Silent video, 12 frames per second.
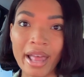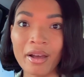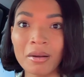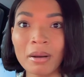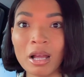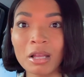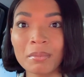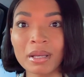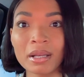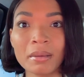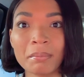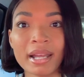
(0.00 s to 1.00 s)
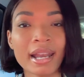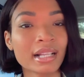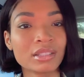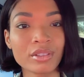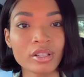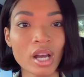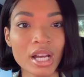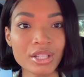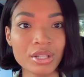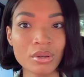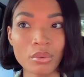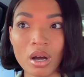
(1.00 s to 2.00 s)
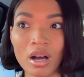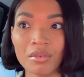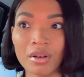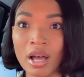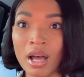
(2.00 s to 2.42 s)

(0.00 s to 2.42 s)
That'll probably be my next video I do of